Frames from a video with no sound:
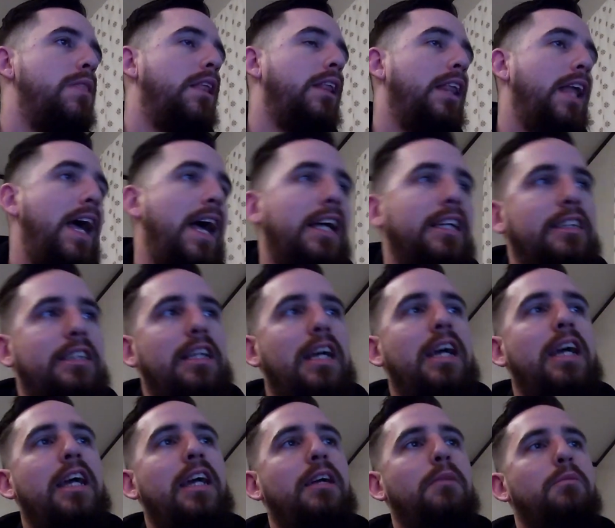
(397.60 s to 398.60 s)
Last
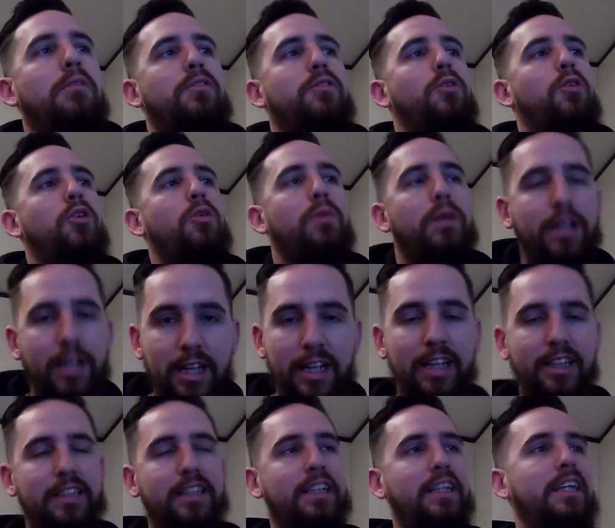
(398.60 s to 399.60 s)
thing before we get
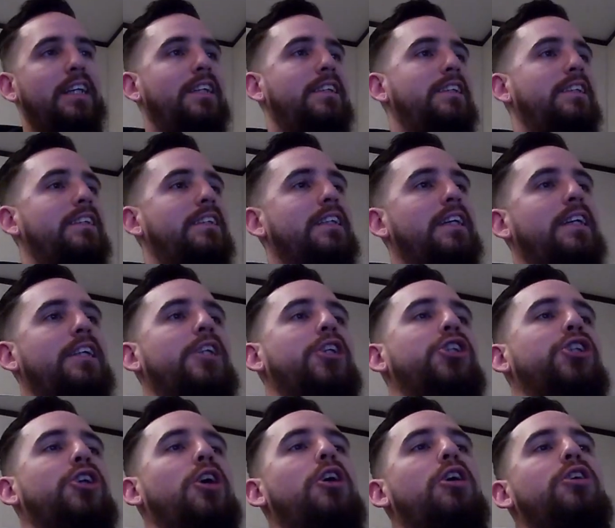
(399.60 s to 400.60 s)
into this is that the
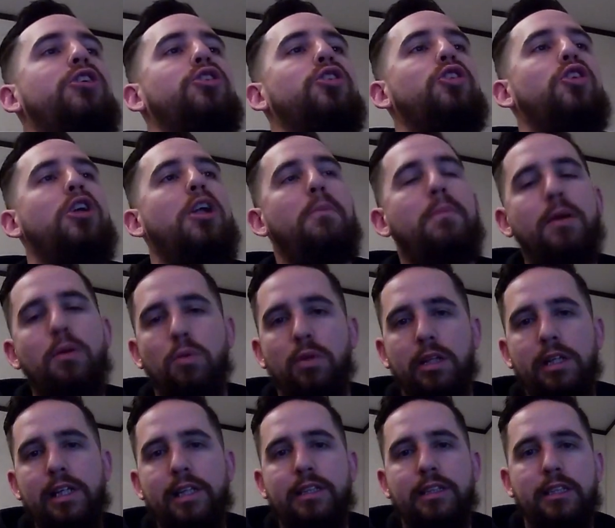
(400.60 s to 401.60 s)
shirts are going to be
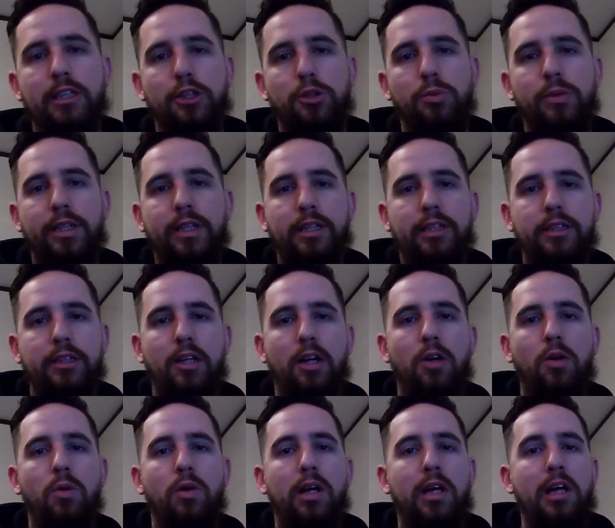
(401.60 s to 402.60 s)
released this week,
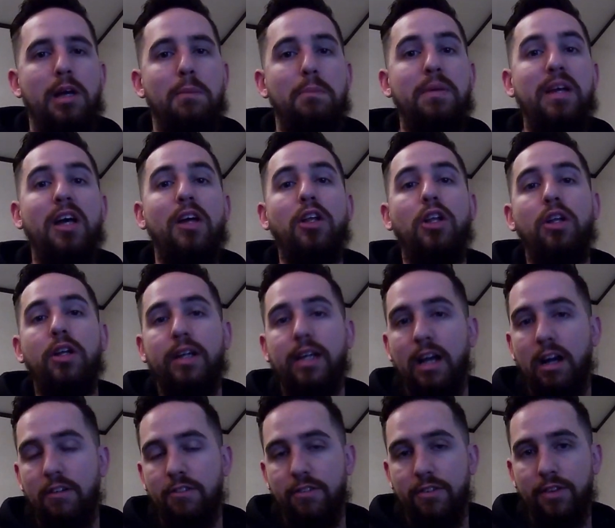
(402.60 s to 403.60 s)
so be on the
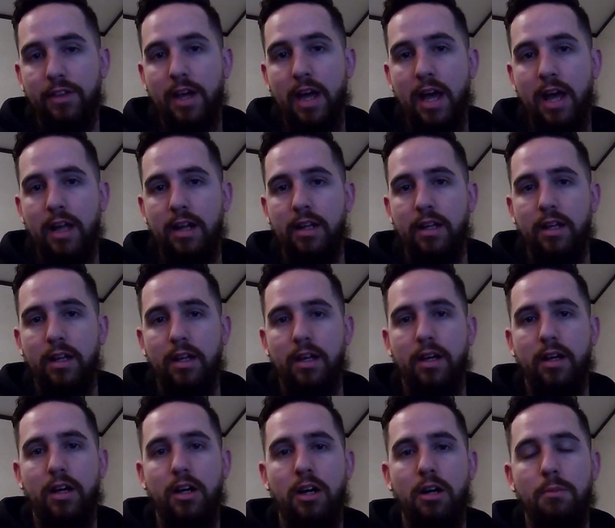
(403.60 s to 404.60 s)
lookout for that.
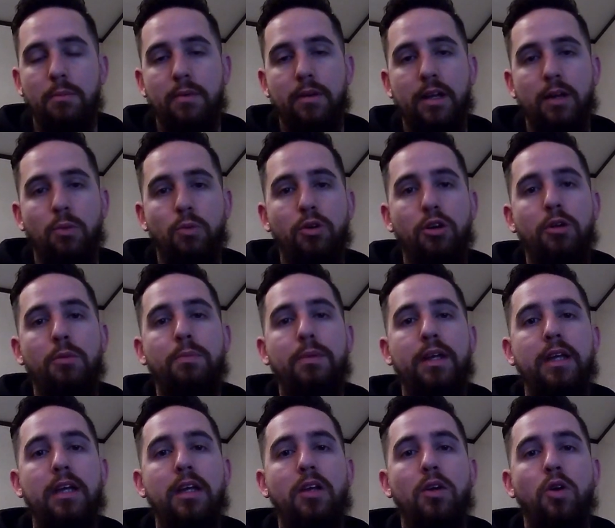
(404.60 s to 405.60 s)
It will
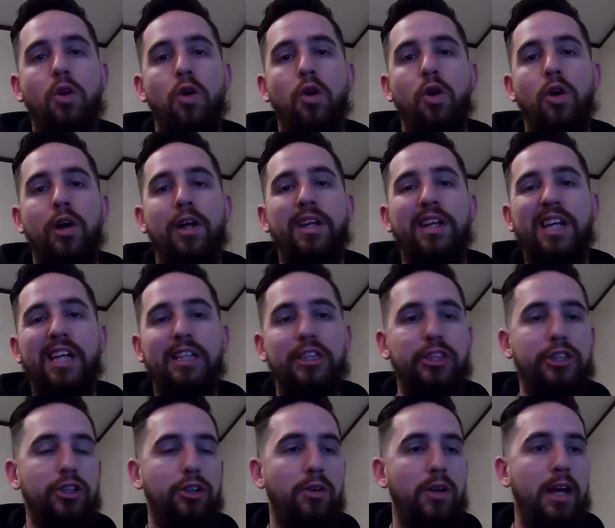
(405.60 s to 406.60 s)
be on
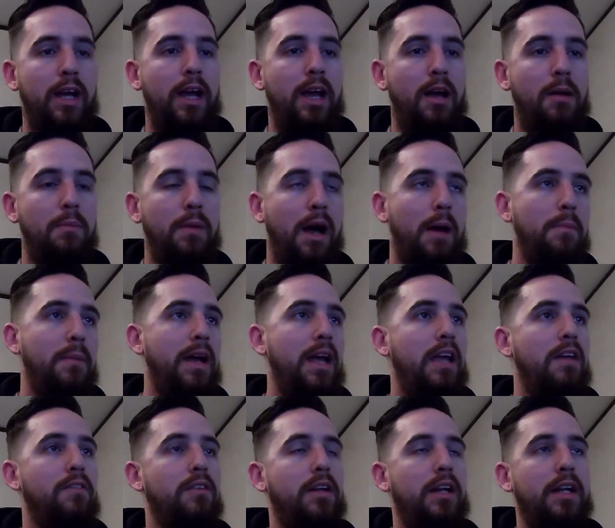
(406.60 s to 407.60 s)
Instagram. I
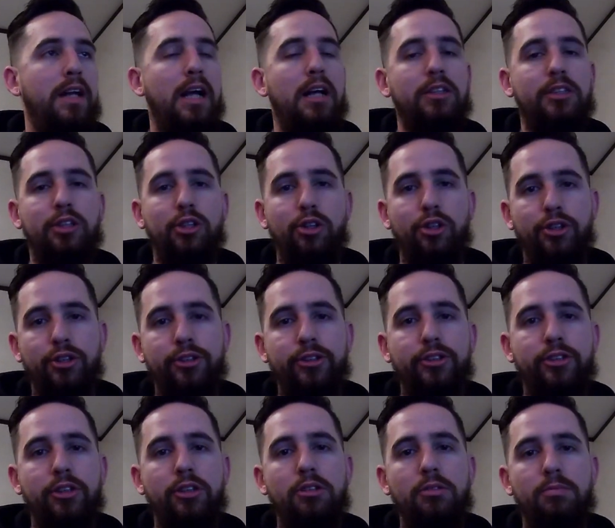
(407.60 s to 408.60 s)
may even announce it on
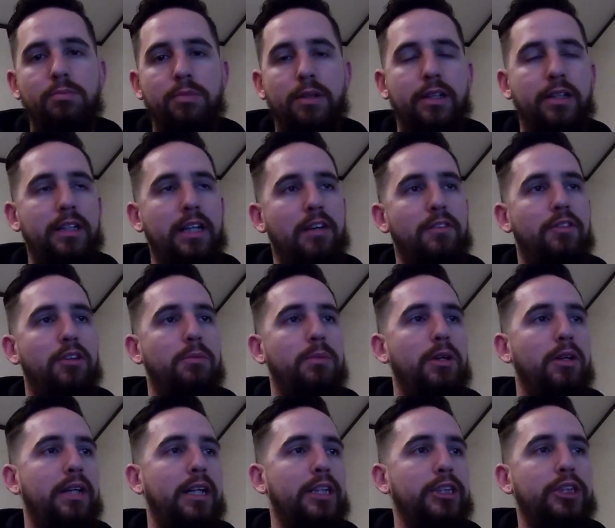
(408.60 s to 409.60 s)
YouTube, but definitely
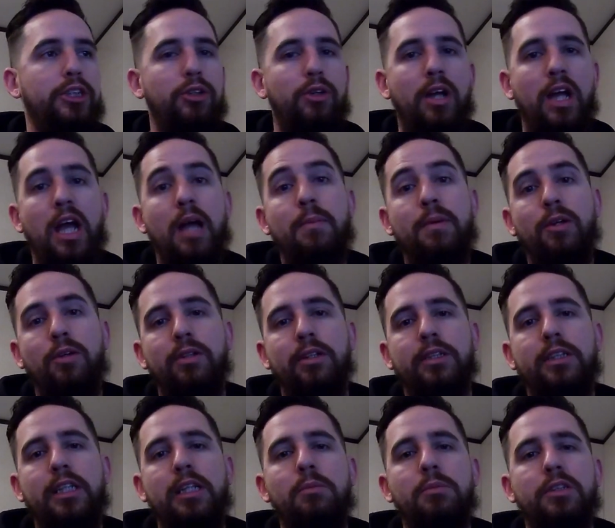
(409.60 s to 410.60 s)
be on Instagram and on
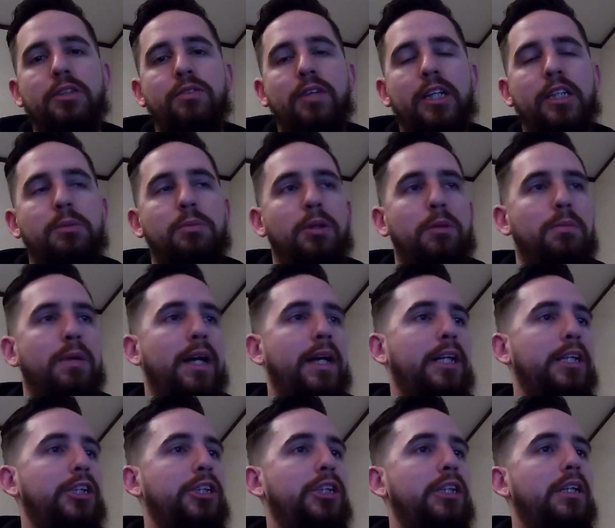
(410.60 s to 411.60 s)
the Seamless Facebook
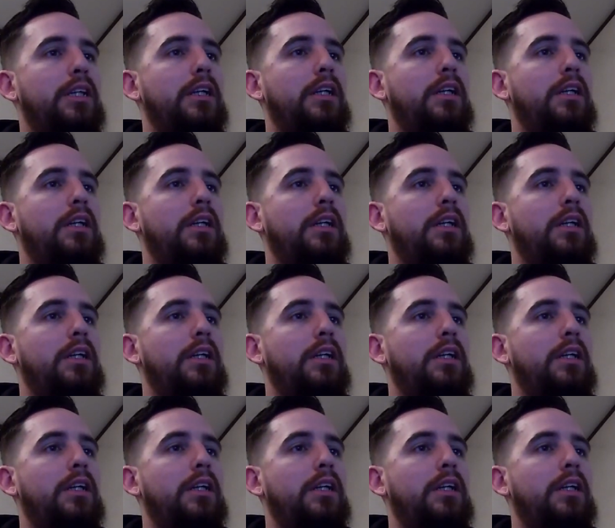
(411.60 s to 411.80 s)
page.